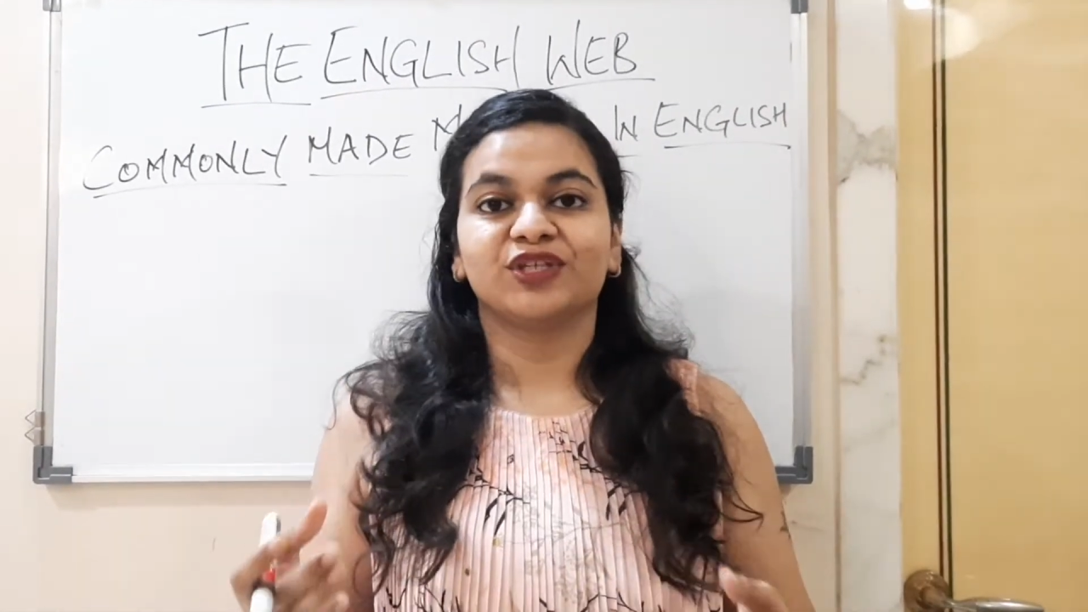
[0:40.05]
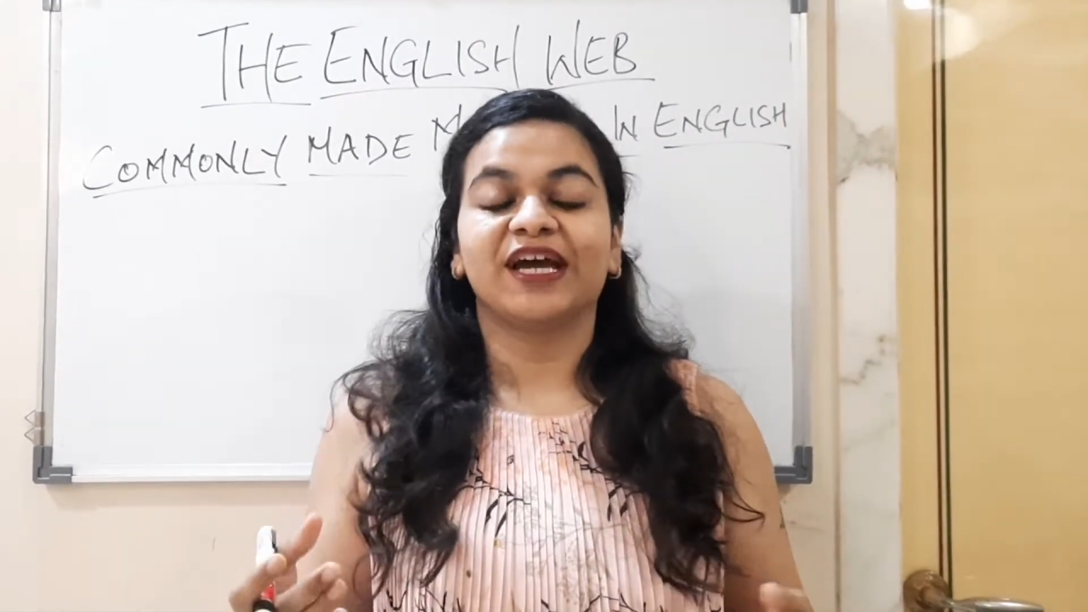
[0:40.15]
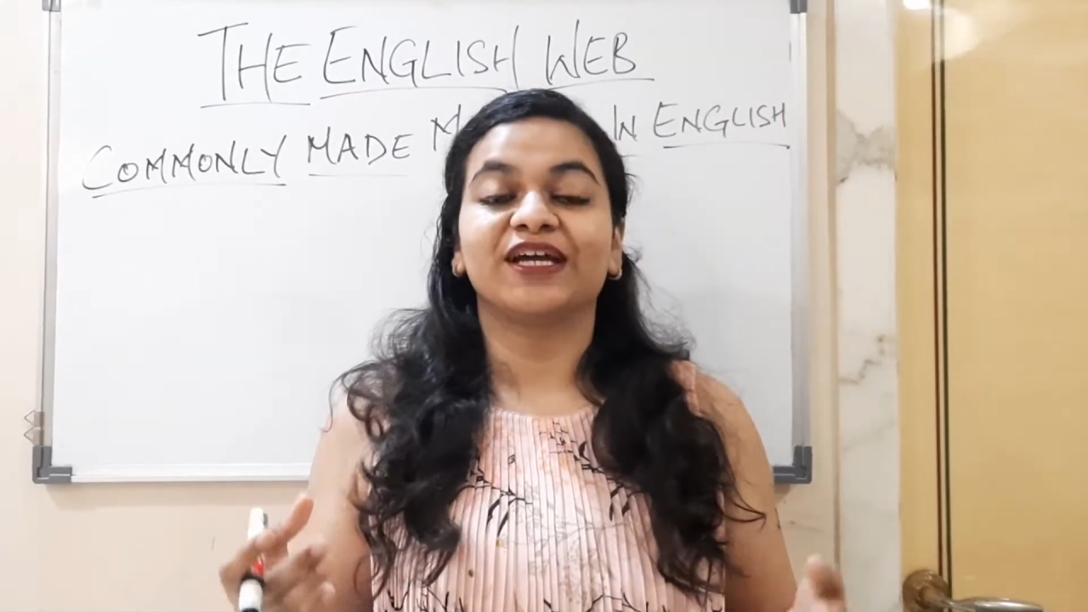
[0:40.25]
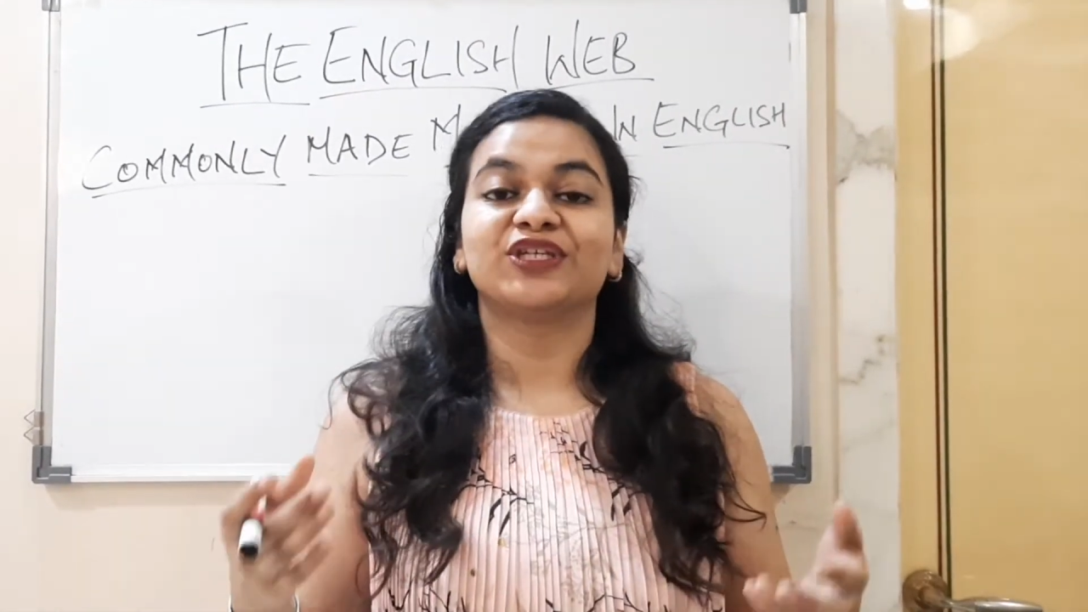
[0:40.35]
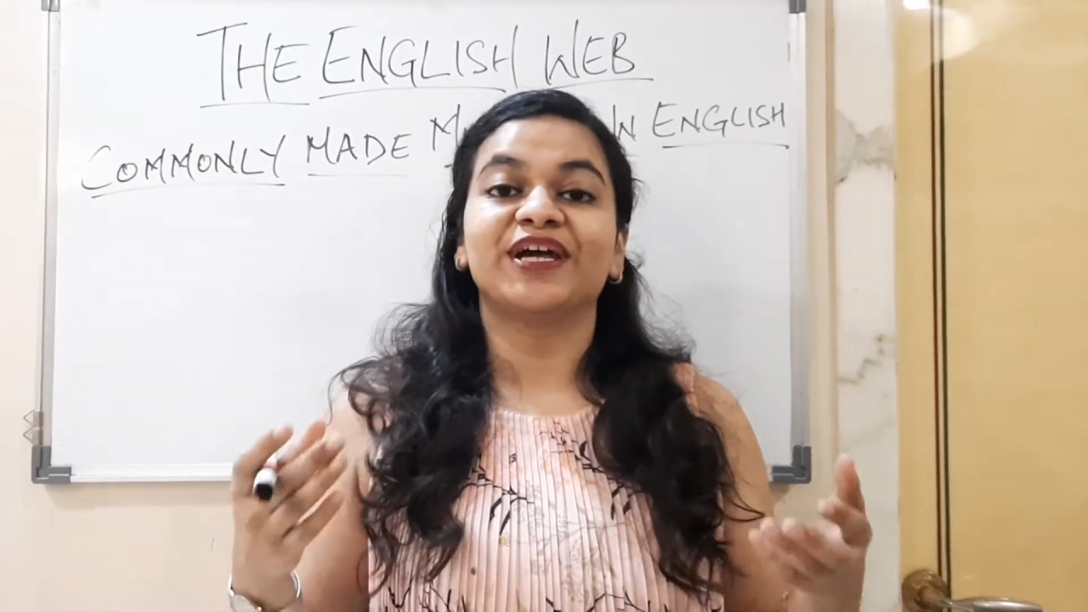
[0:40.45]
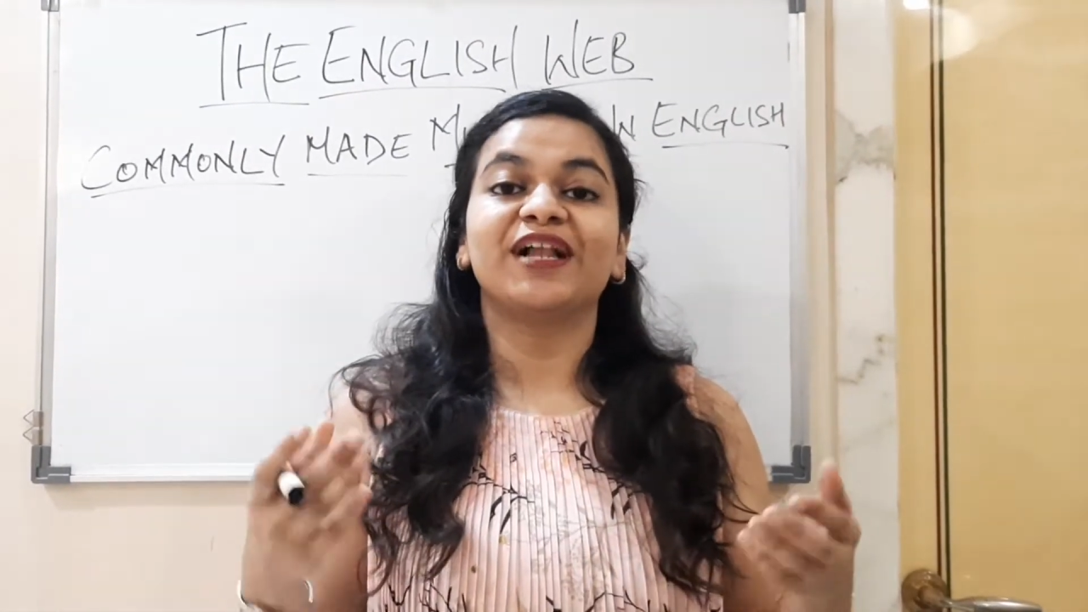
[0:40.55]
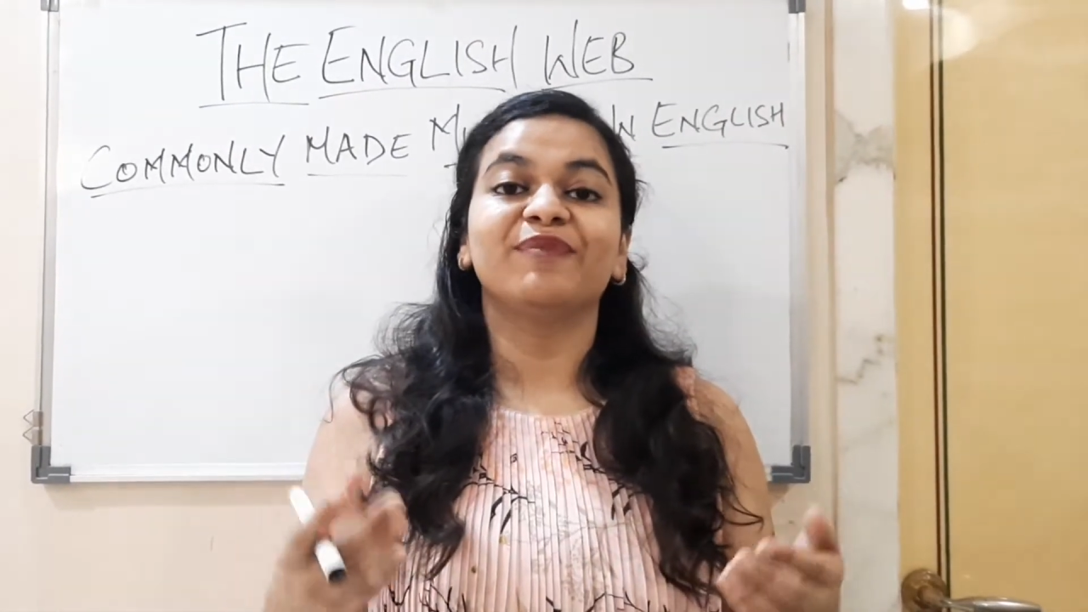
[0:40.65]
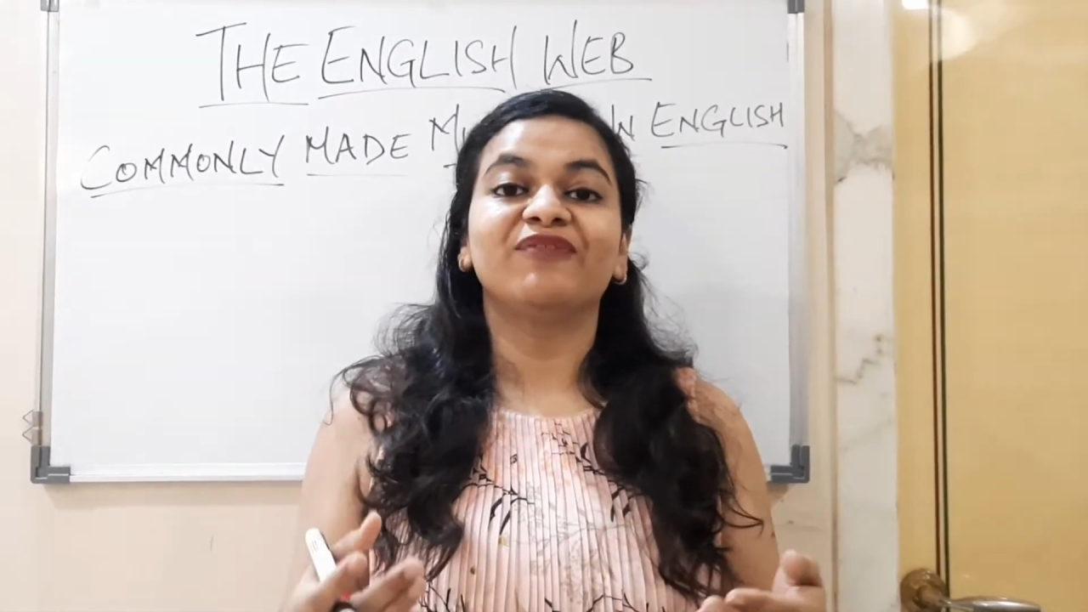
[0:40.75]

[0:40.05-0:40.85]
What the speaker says: I shall be